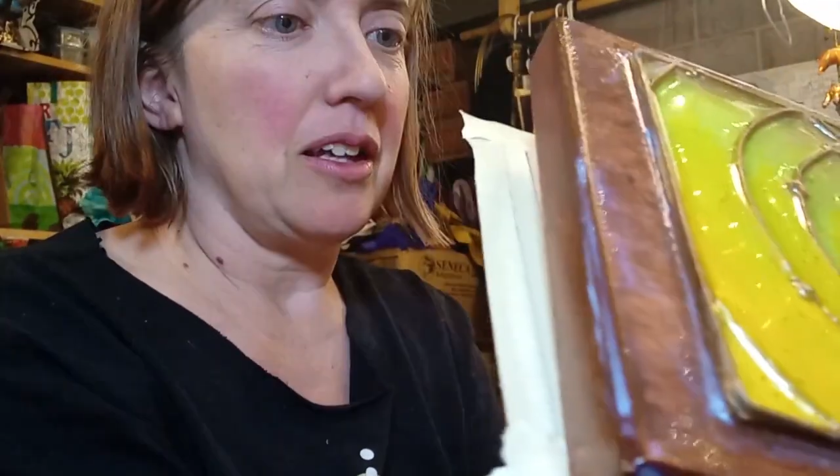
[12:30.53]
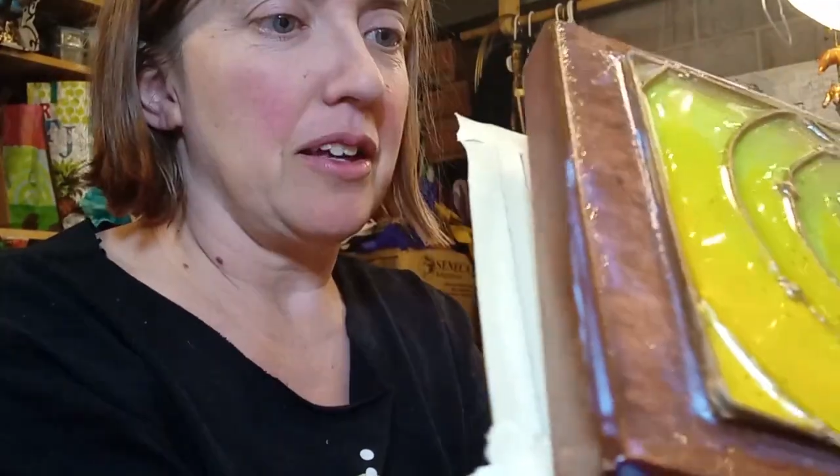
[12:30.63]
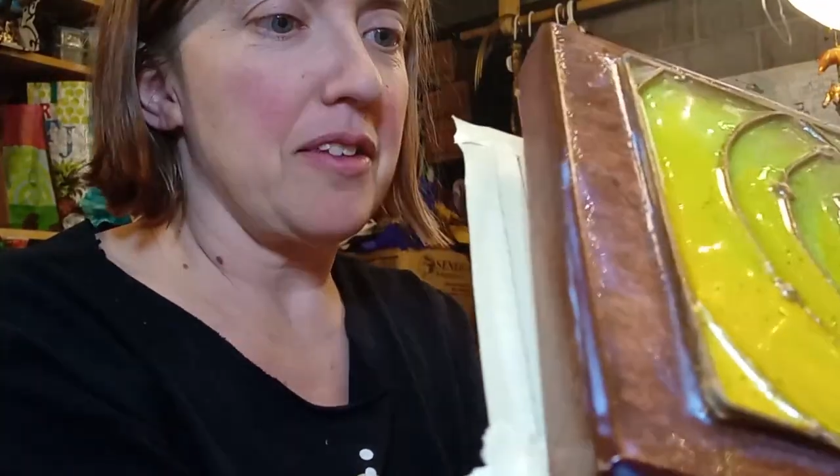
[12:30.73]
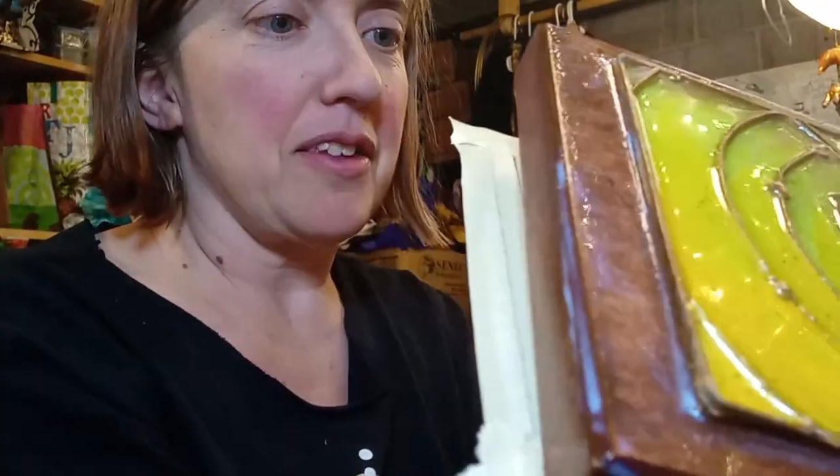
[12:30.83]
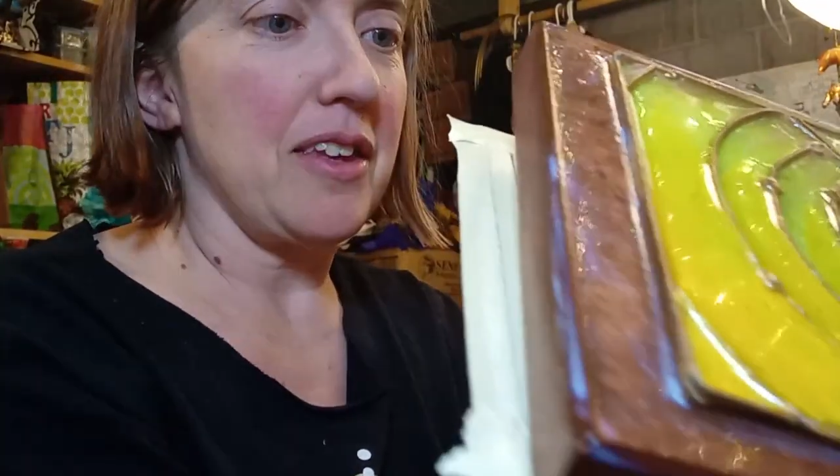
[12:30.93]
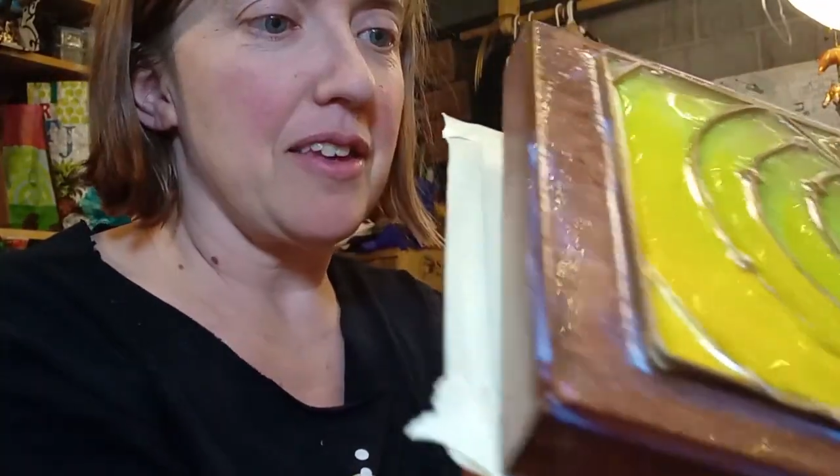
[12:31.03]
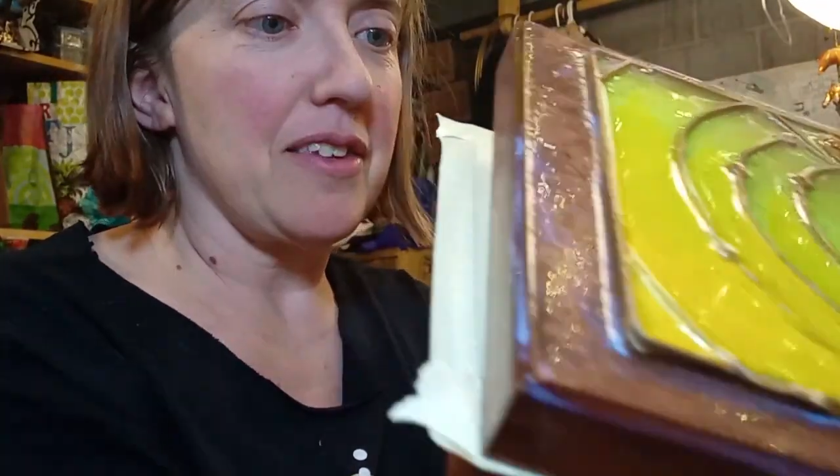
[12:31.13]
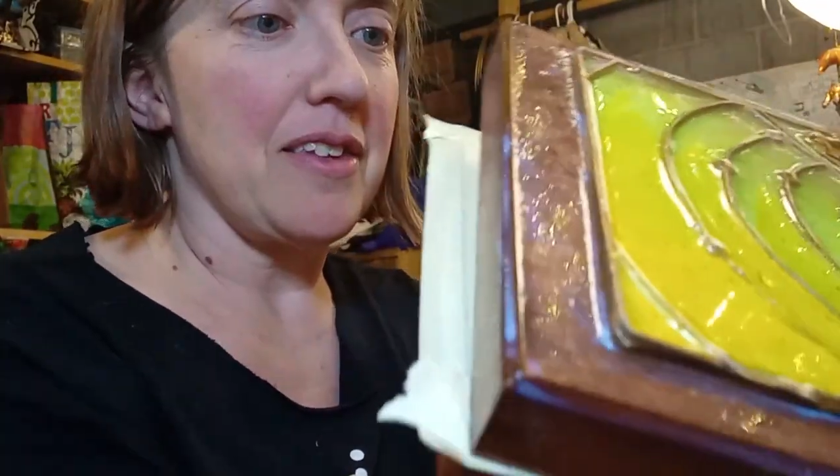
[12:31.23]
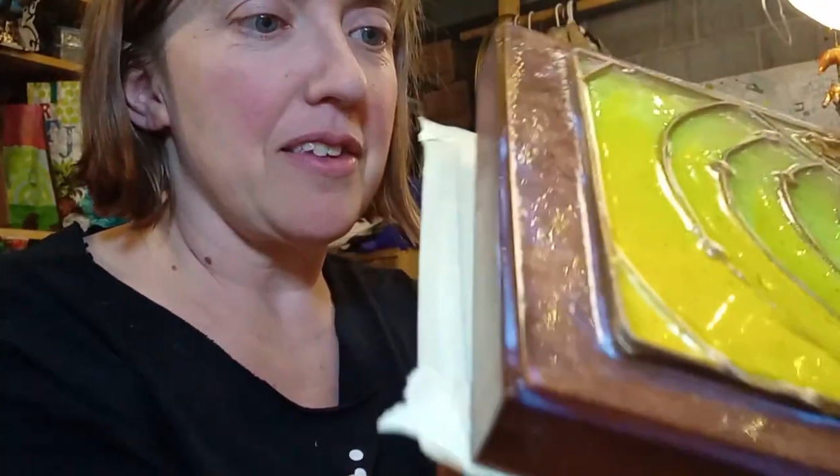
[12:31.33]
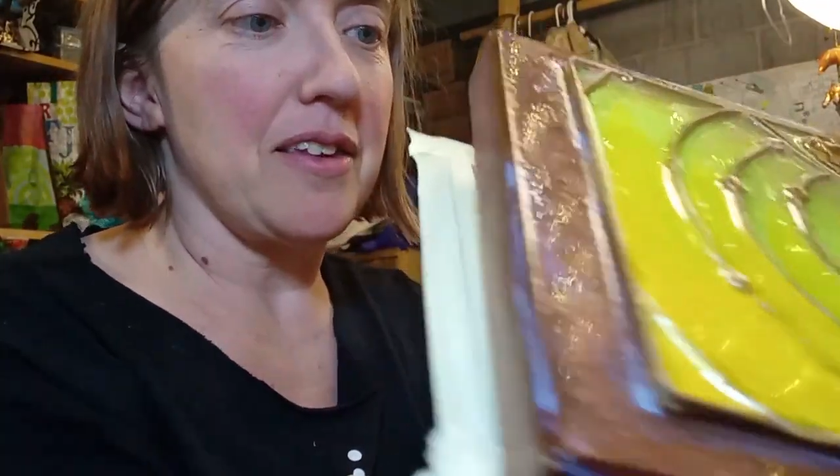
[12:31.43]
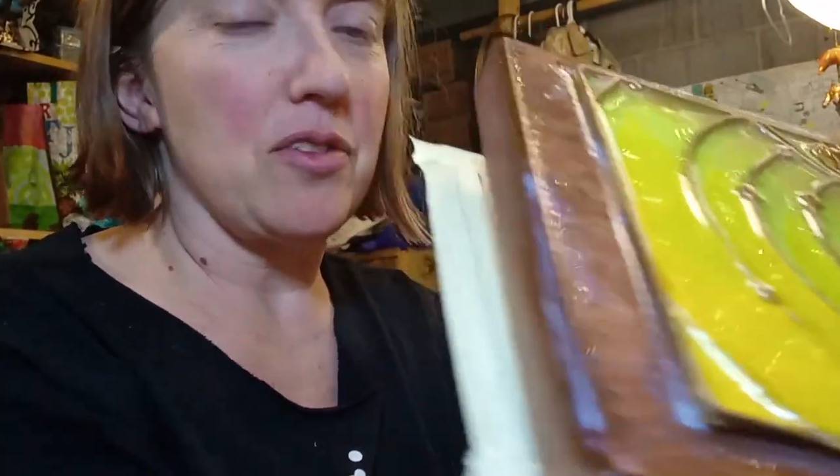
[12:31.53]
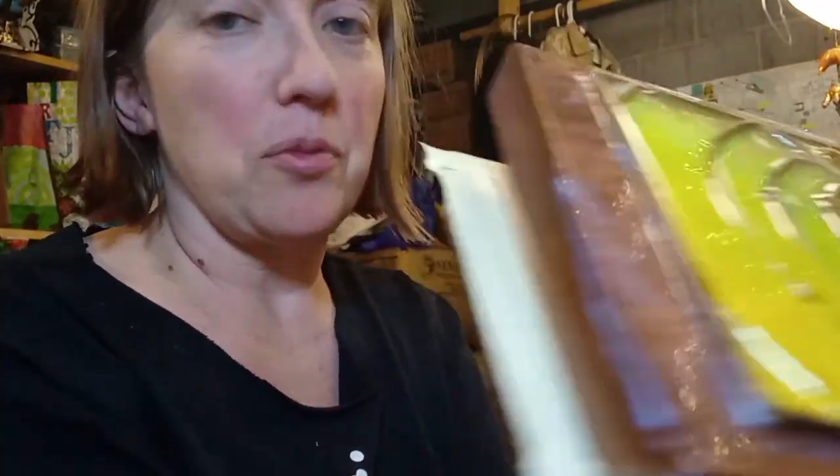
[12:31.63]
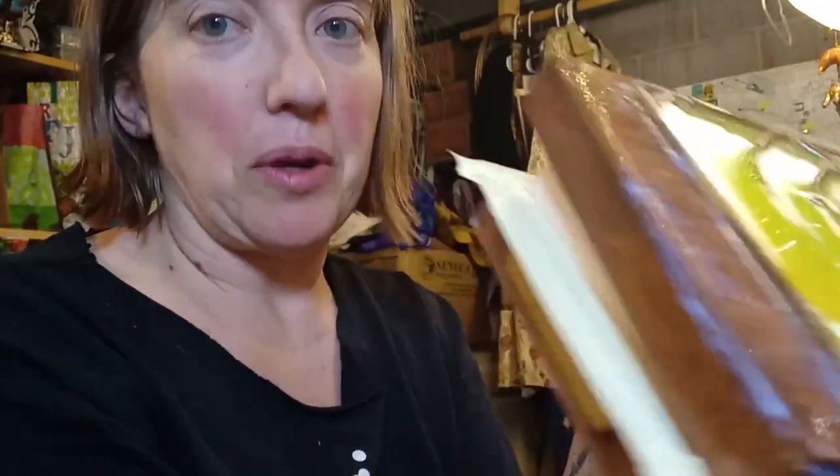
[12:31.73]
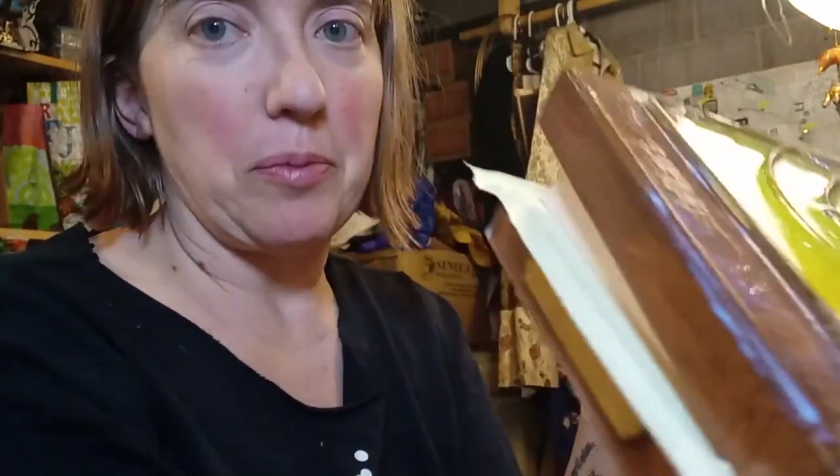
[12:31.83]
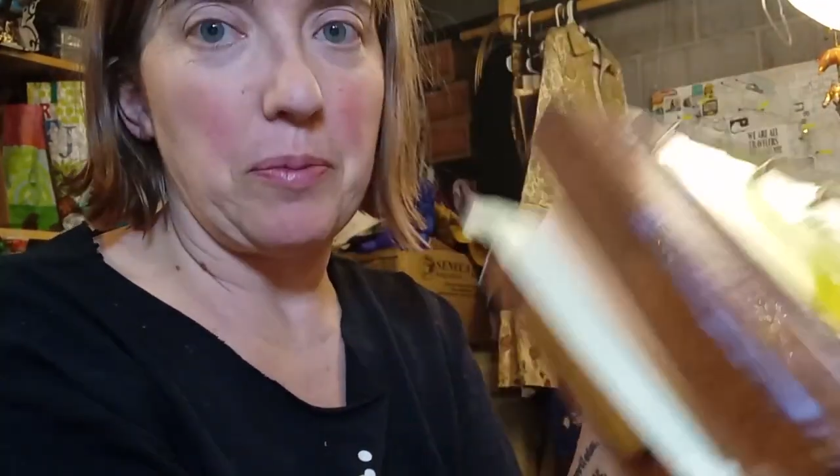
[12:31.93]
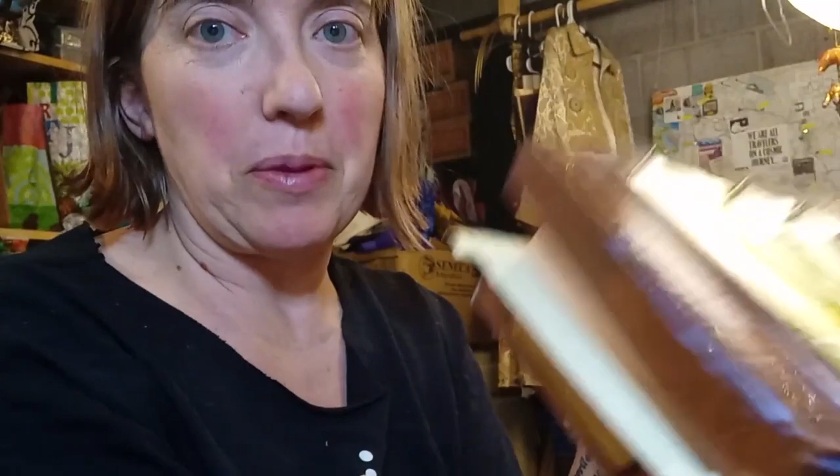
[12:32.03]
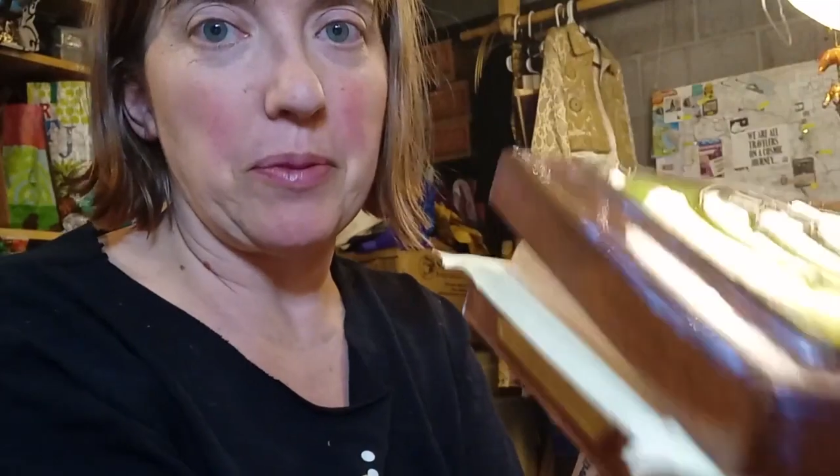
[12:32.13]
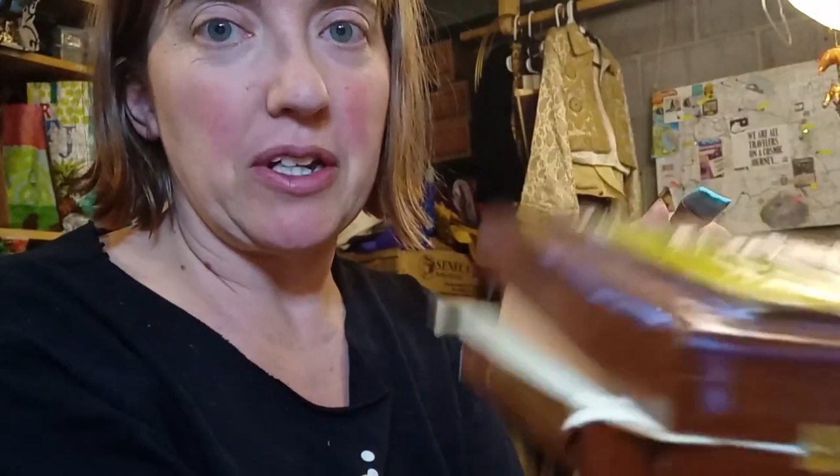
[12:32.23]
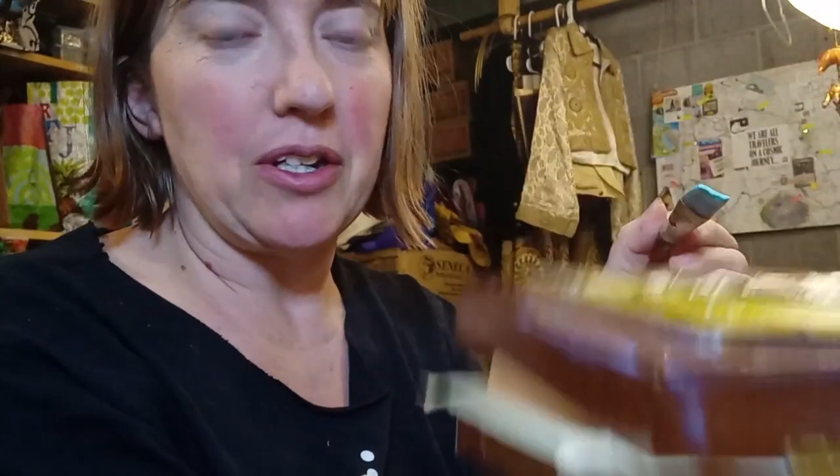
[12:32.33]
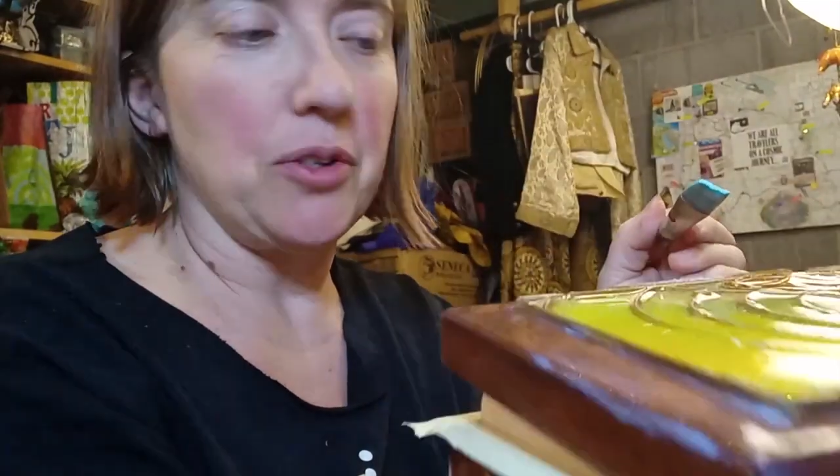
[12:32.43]
Hugs and kisses, because you're probably
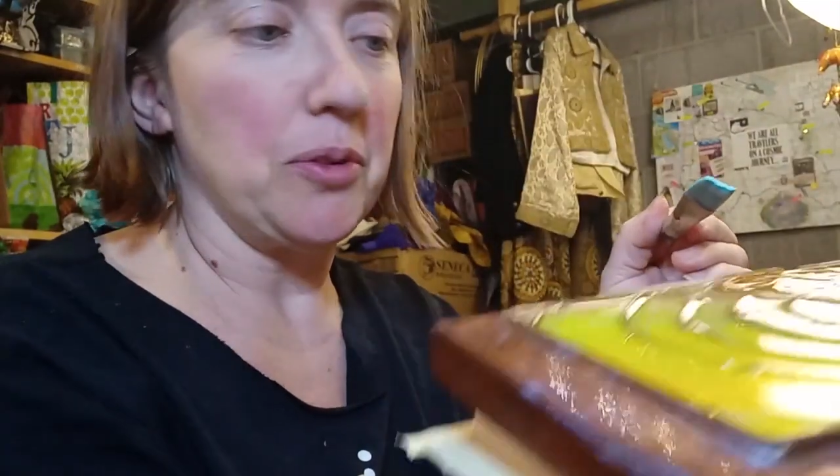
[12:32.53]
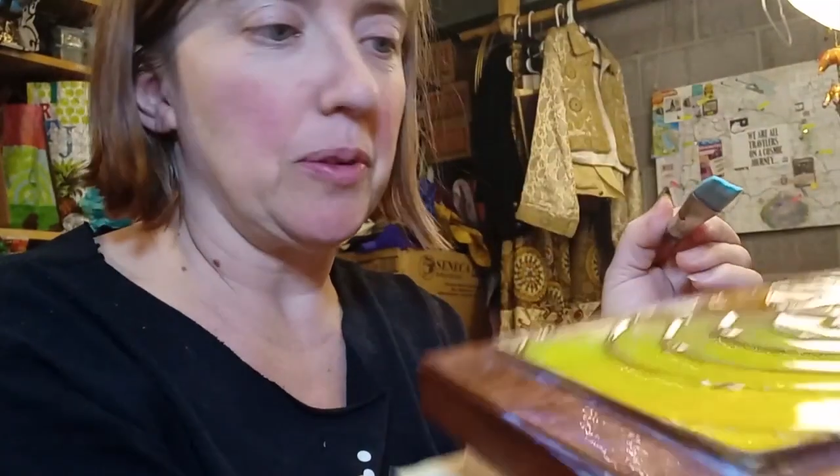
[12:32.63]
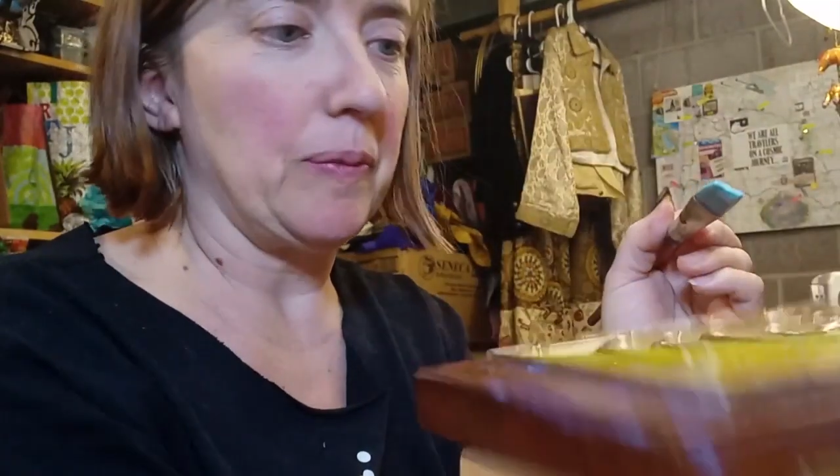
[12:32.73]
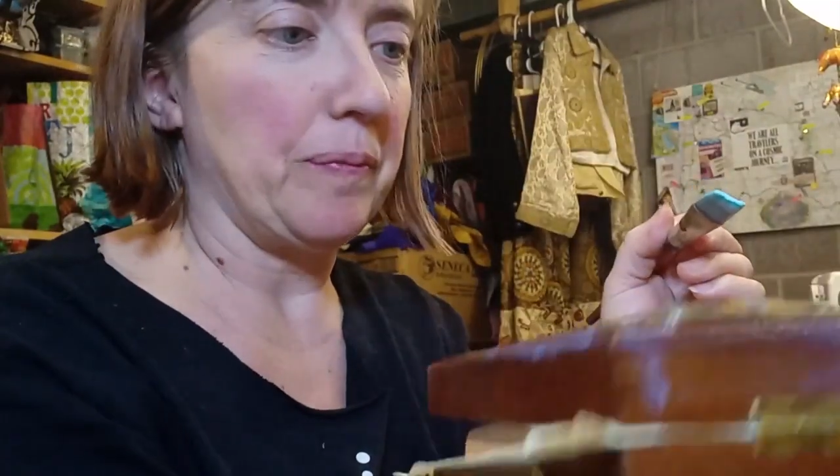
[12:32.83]
people I know.